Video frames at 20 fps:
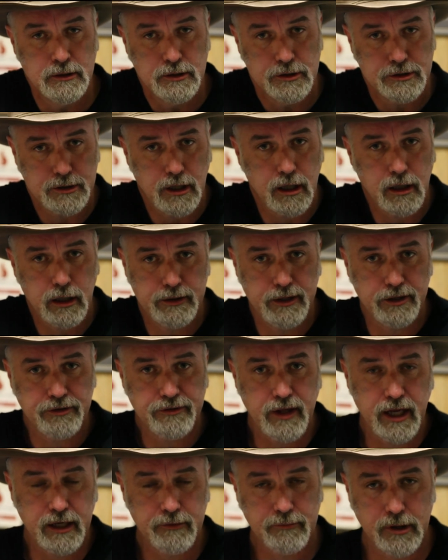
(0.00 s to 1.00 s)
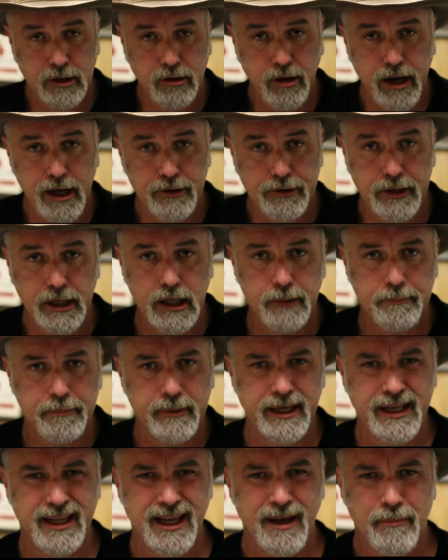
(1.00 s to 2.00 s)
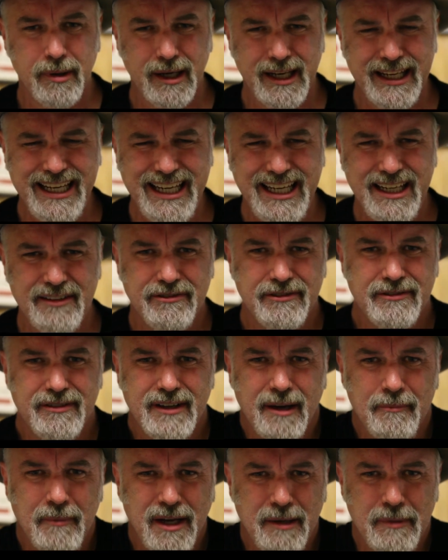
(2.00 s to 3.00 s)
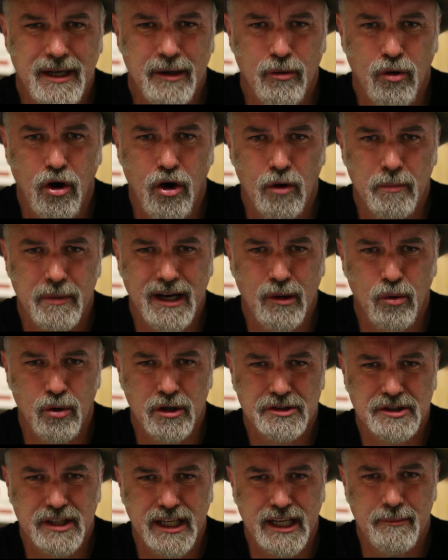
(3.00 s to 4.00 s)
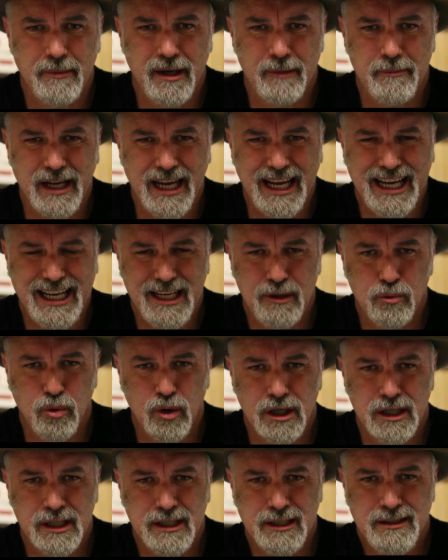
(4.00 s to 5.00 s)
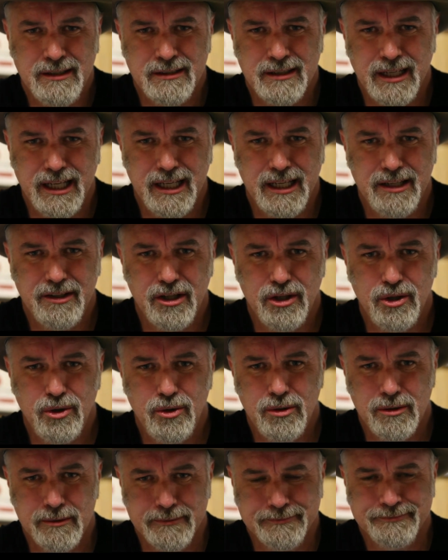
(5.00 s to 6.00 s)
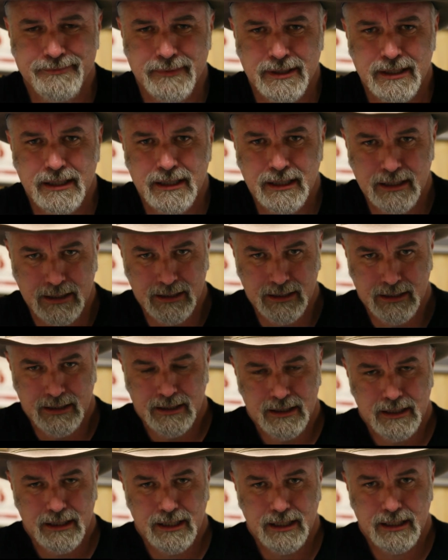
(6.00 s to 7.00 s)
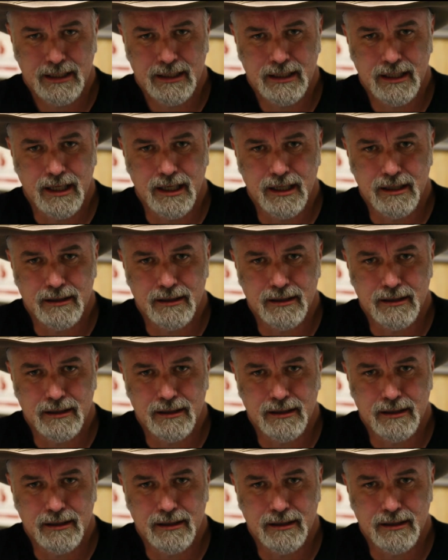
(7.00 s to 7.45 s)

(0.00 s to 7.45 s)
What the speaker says: started this thing from the ground up, and I believe, I may be wrong, but I want to say maybe 81, 82. And